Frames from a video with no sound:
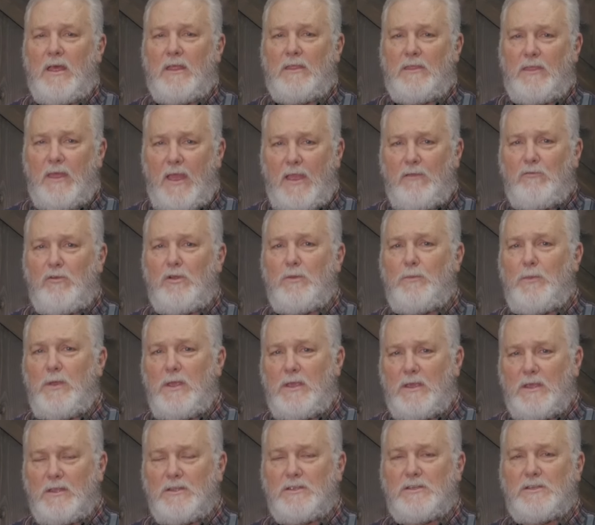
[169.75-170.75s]
They would be
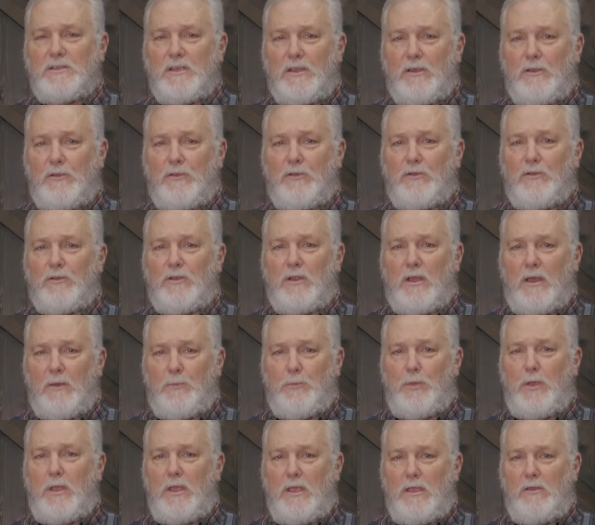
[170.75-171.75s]
considered a
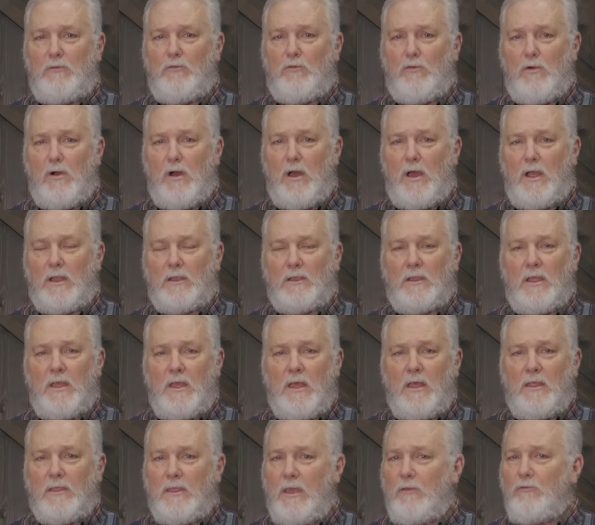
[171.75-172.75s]
P1.
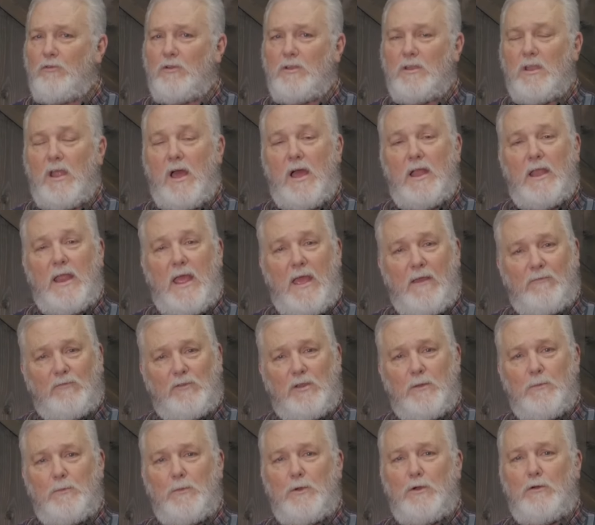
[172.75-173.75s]
They would not have
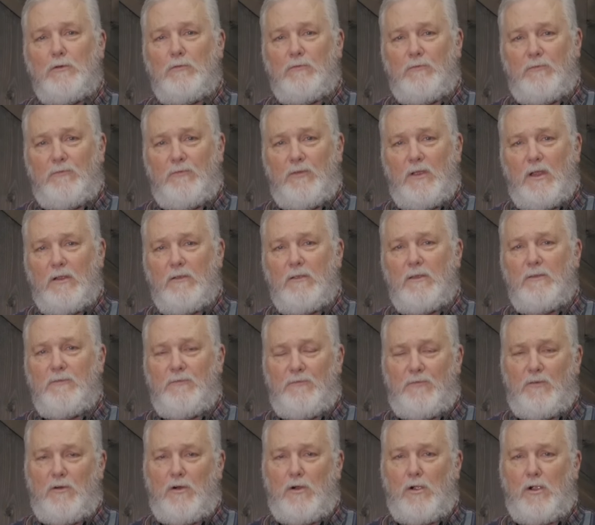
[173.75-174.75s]
to move very
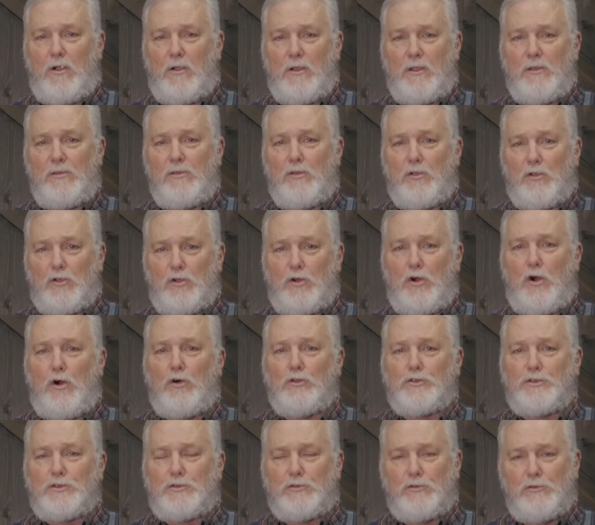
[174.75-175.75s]
far in their
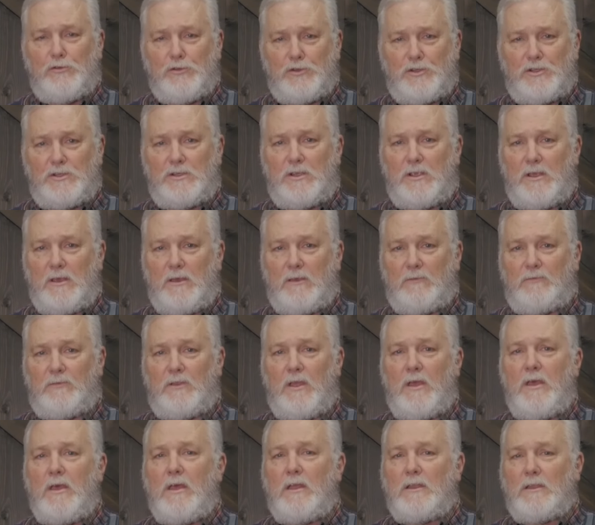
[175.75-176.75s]
cultural shift
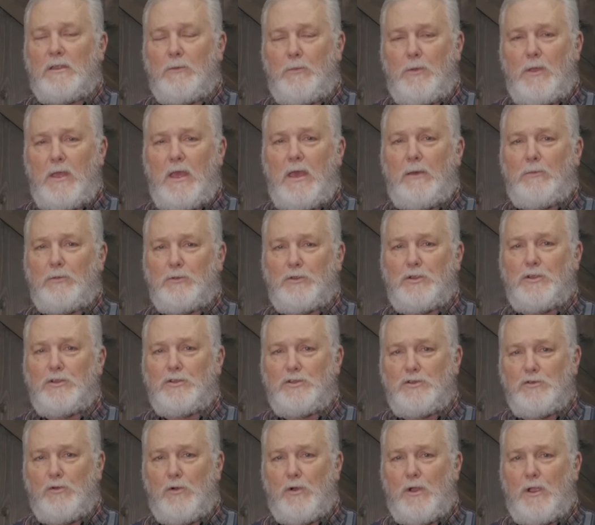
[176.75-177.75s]
to be able to
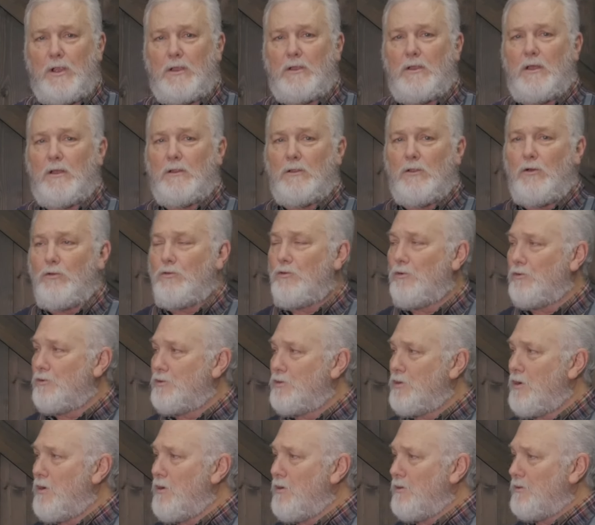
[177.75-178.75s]
join a local
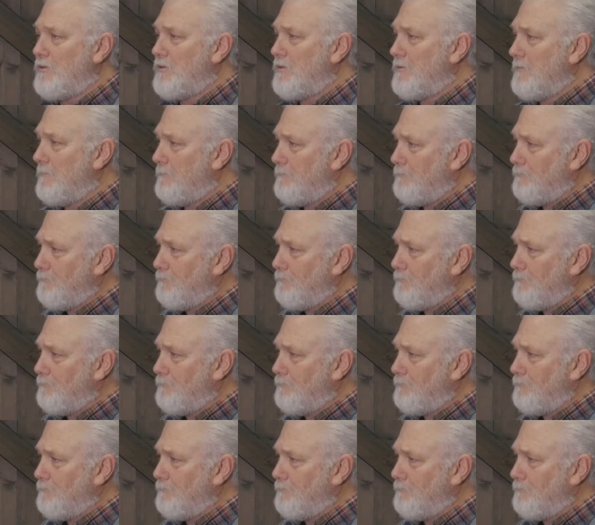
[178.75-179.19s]
church.